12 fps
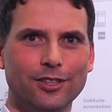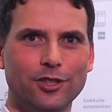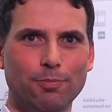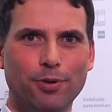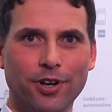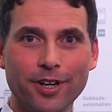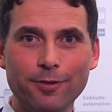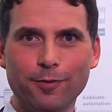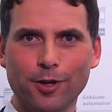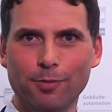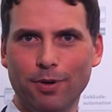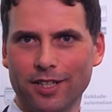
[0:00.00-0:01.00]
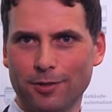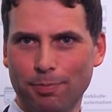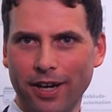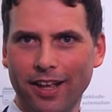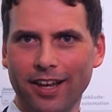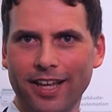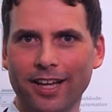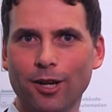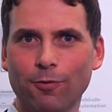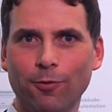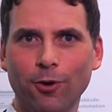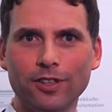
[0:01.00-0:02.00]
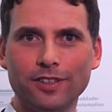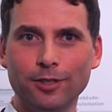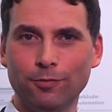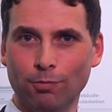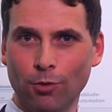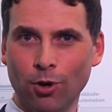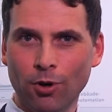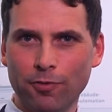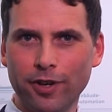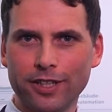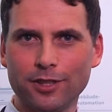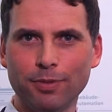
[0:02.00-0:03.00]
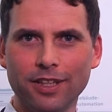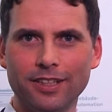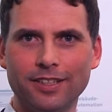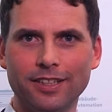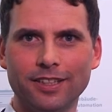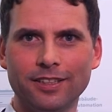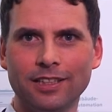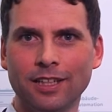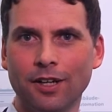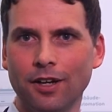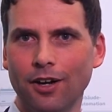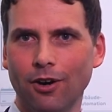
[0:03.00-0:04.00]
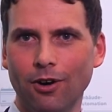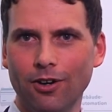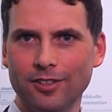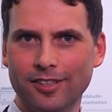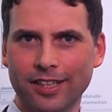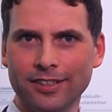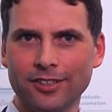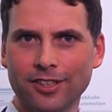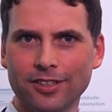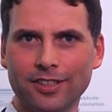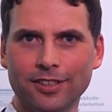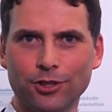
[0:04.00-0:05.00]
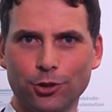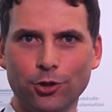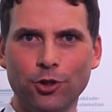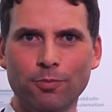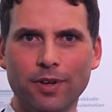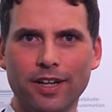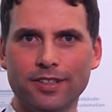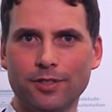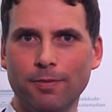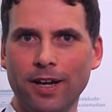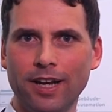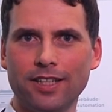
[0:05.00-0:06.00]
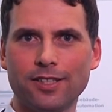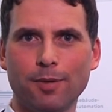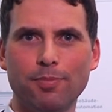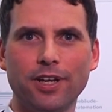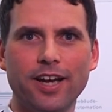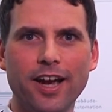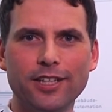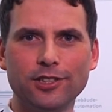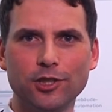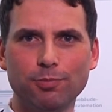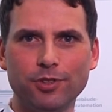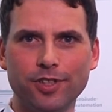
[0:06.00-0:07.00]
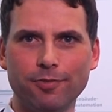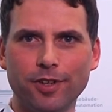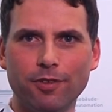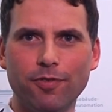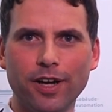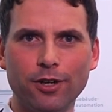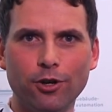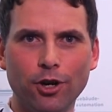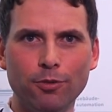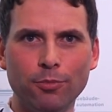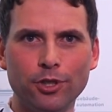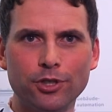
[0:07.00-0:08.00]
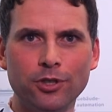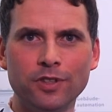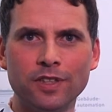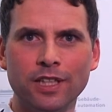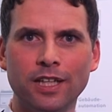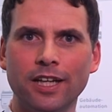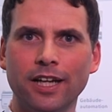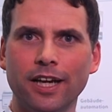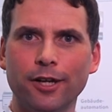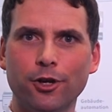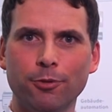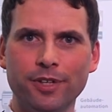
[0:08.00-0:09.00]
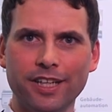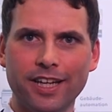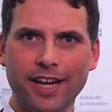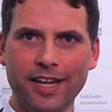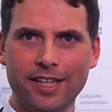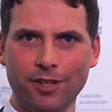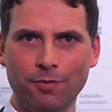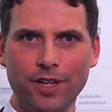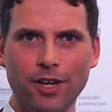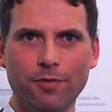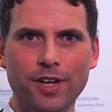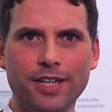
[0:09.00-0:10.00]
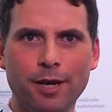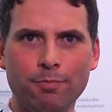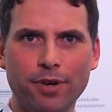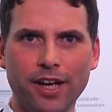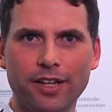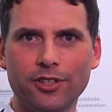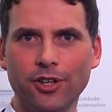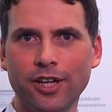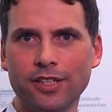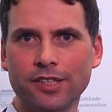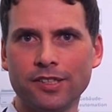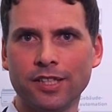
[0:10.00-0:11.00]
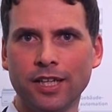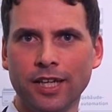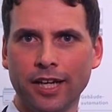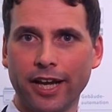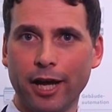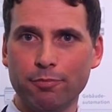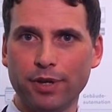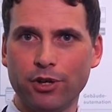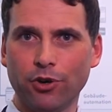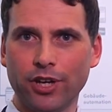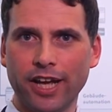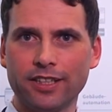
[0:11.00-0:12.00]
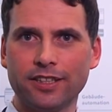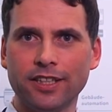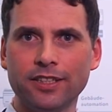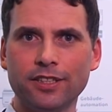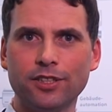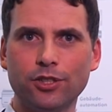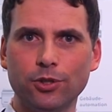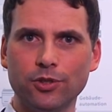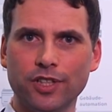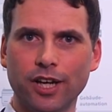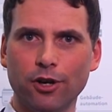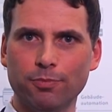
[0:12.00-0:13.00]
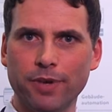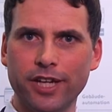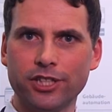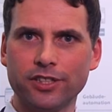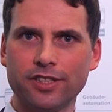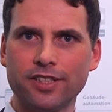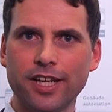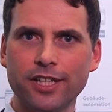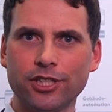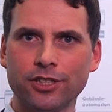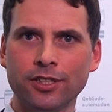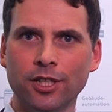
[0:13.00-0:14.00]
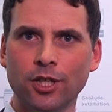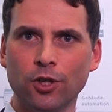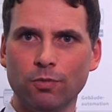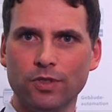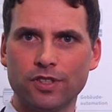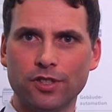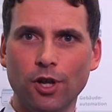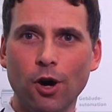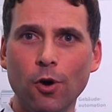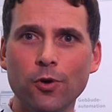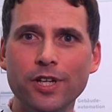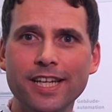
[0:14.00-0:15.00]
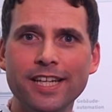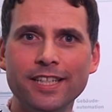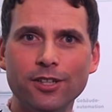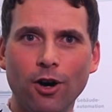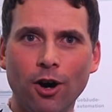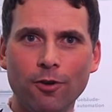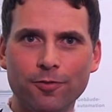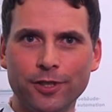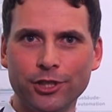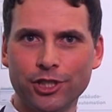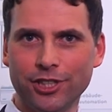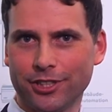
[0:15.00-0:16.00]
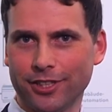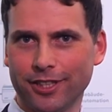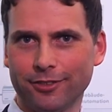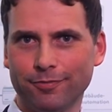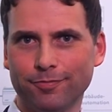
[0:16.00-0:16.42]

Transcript: The peripheral bus PL-Link affords even more flexibility. All sensors in the room, as well as application-specific fan coil modules and communicating VAV damper actuators can be connected to the automation station with no need of engineering